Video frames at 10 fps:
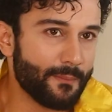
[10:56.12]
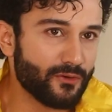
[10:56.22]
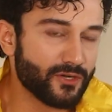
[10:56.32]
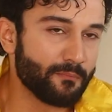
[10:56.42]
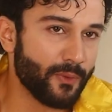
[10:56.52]

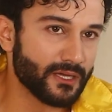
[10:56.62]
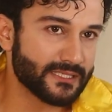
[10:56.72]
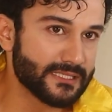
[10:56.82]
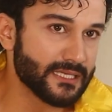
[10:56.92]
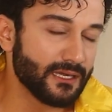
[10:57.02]
About about of
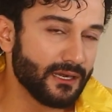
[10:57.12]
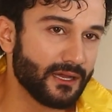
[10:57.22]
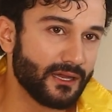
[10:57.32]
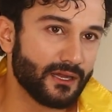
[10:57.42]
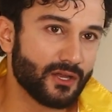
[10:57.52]
personal
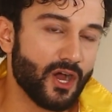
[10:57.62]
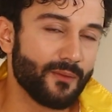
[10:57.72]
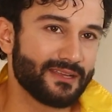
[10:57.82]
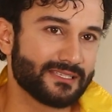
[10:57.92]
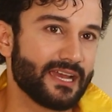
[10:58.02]
uh,
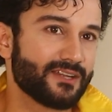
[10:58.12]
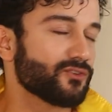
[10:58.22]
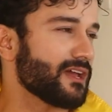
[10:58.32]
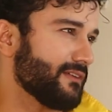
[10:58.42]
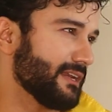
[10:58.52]
comments, I
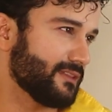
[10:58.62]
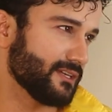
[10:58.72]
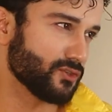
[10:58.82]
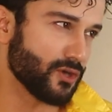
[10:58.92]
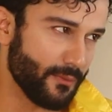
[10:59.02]
don't have anything to